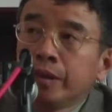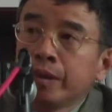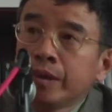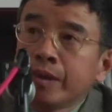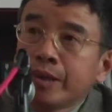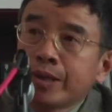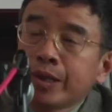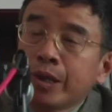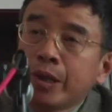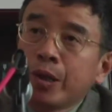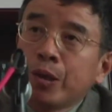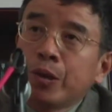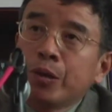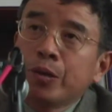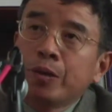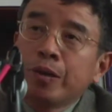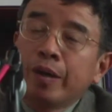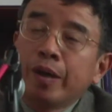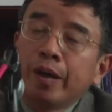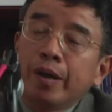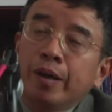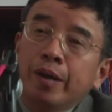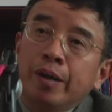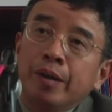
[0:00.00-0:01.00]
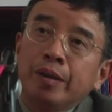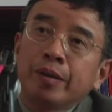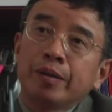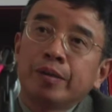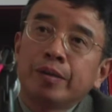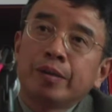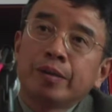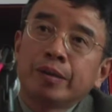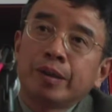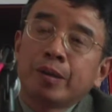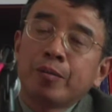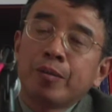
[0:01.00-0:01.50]
So
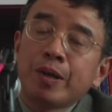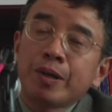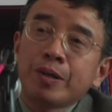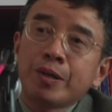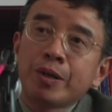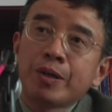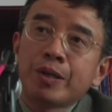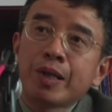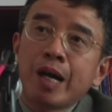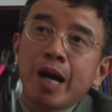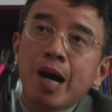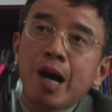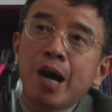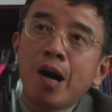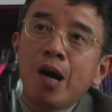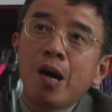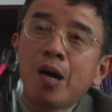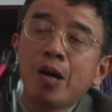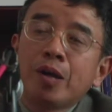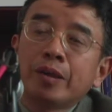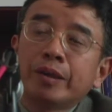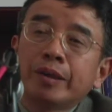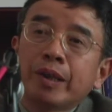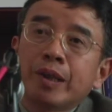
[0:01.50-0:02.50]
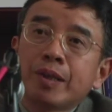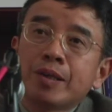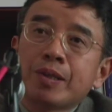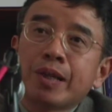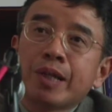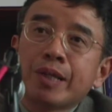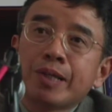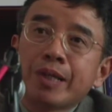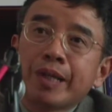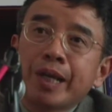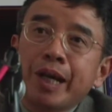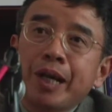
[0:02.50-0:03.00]
the question is, how does
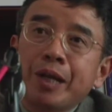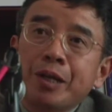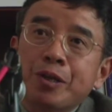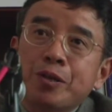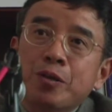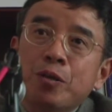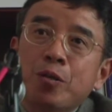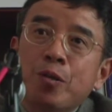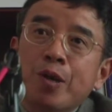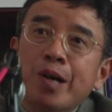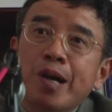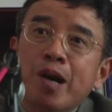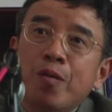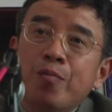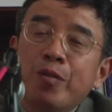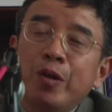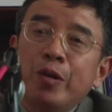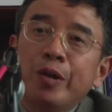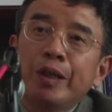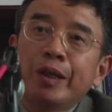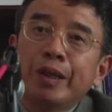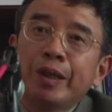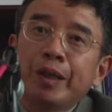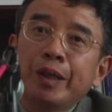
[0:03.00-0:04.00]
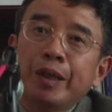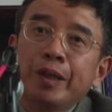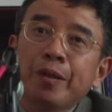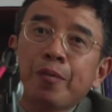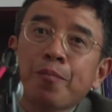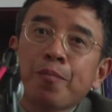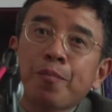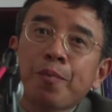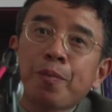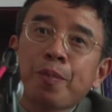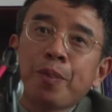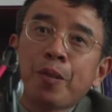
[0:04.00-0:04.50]
a state or community
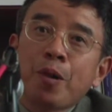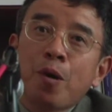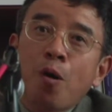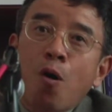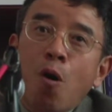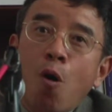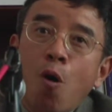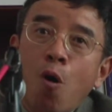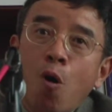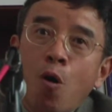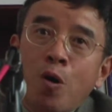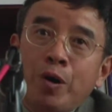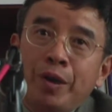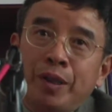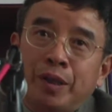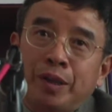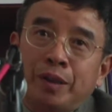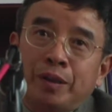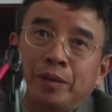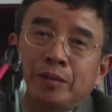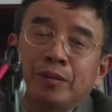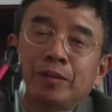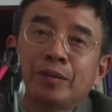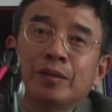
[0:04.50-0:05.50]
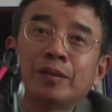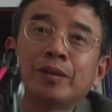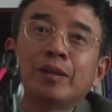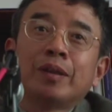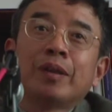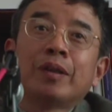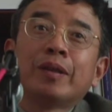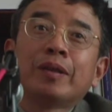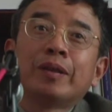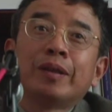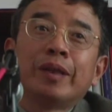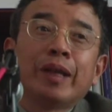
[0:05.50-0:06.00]
order
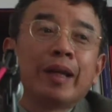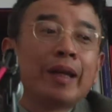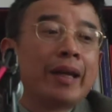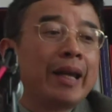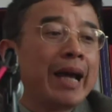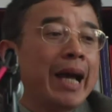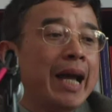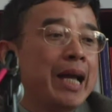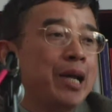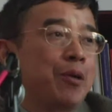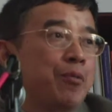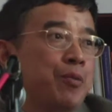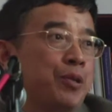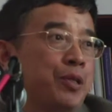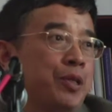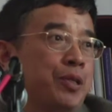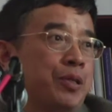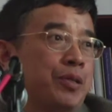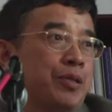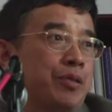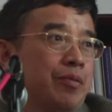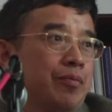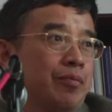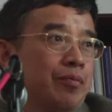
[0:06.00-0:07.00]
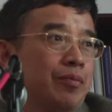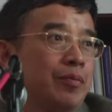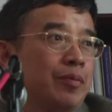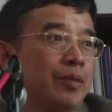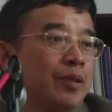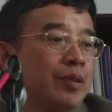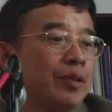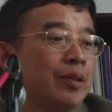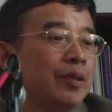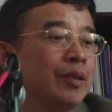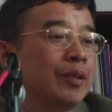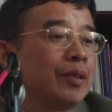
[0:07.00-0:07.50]
their languages?
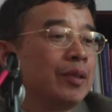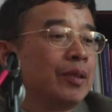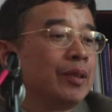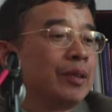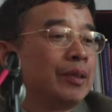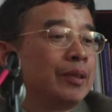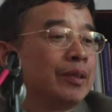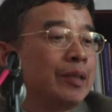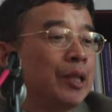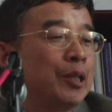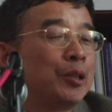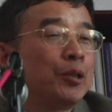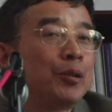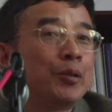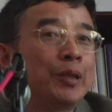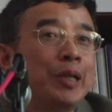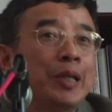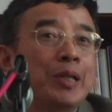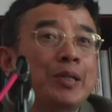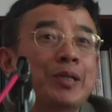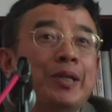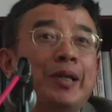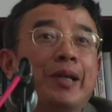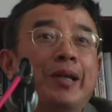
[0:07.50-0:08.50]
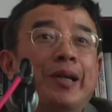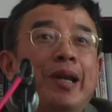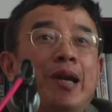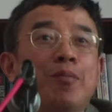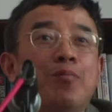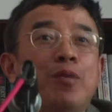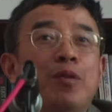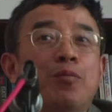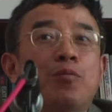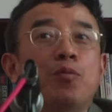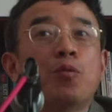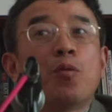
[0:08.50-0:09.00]
They do this in a
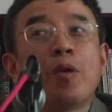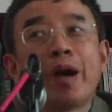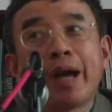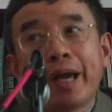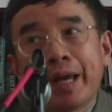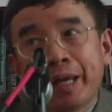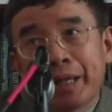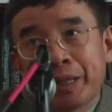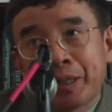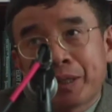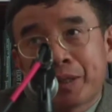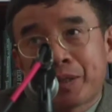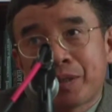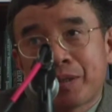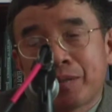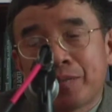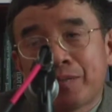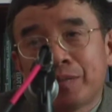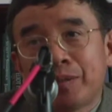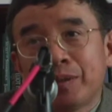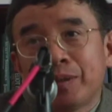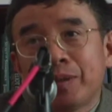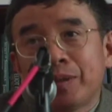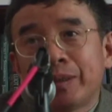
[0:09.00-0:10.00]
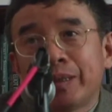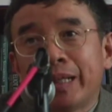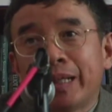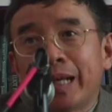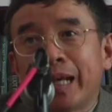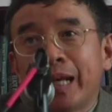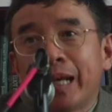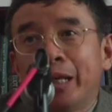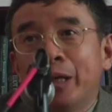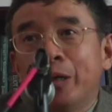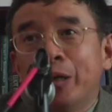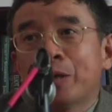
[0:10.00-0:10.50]
number of ways. They
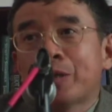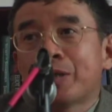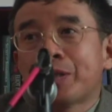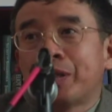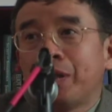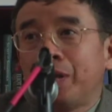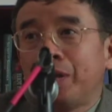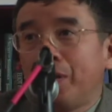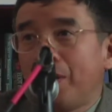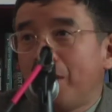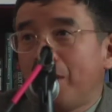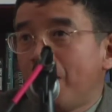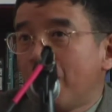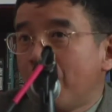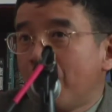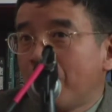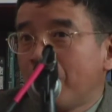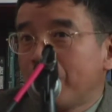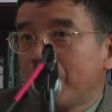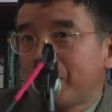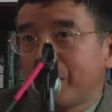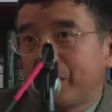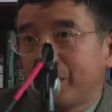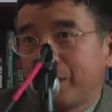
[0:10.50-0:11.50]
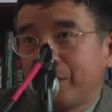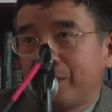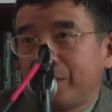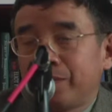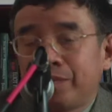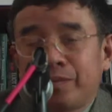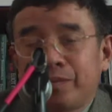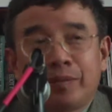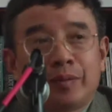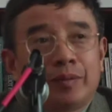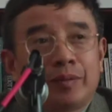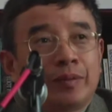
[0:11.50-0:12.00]
can use the laws,
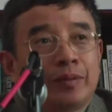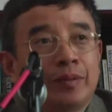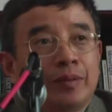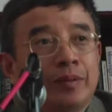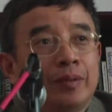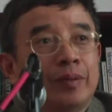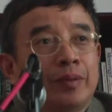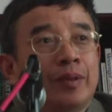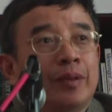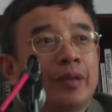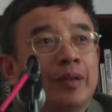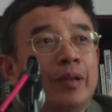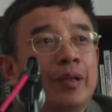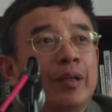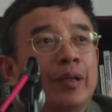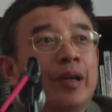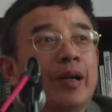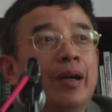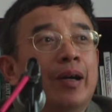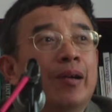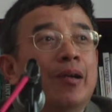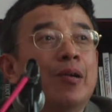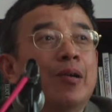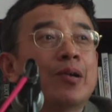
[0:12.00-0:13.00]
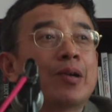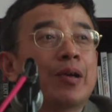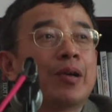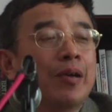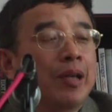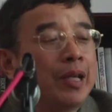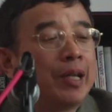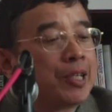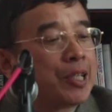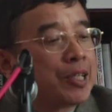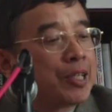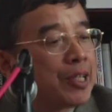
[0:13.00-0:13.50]
a local
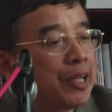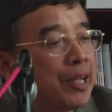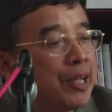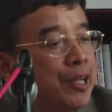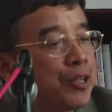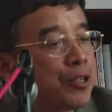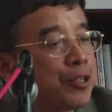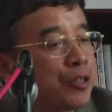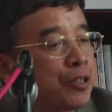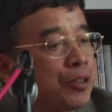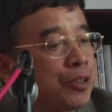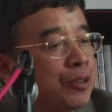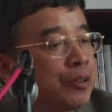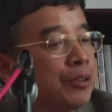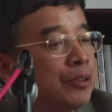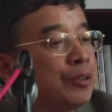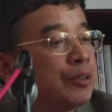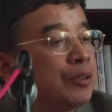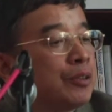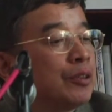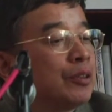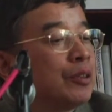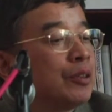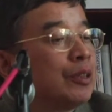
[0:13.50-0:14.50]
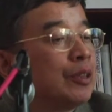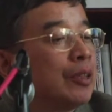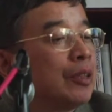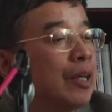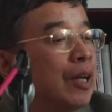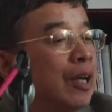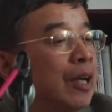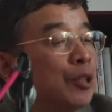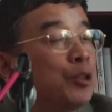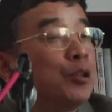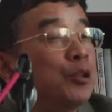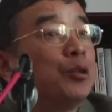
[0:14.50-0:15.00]
legislature
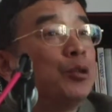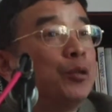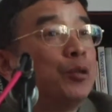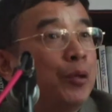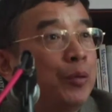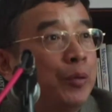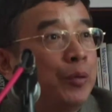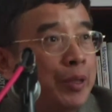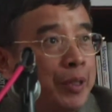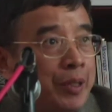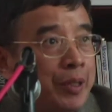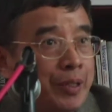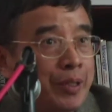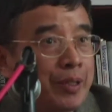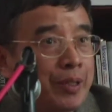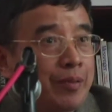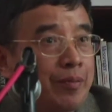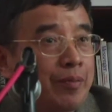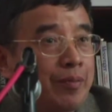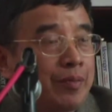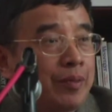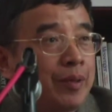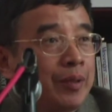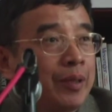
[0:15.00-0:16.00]
to do this.